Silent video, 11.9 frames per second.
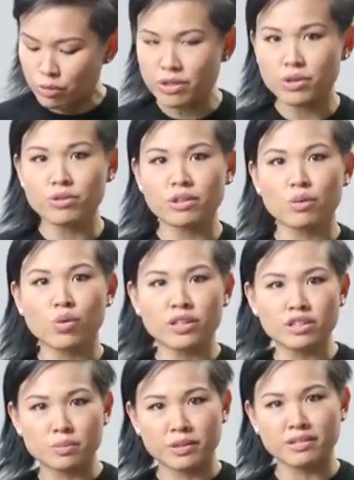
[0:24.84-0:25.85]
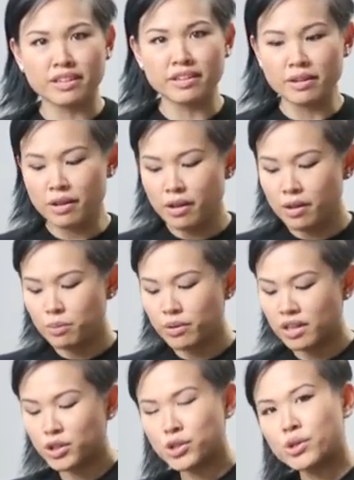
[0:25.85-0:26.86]
we'll be using one speedlight,
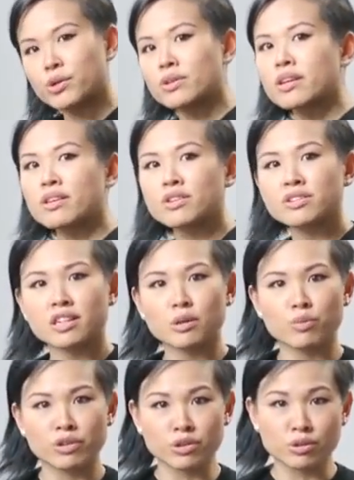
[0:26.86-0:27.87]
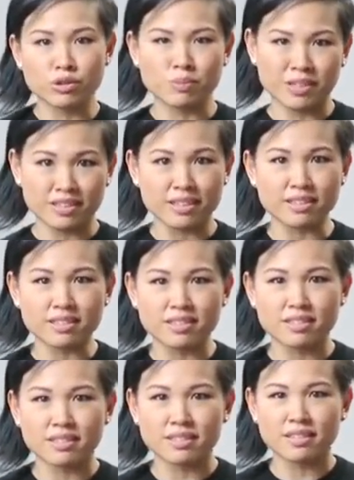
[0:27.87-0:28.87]
but I'll show you another setup with two speedlights.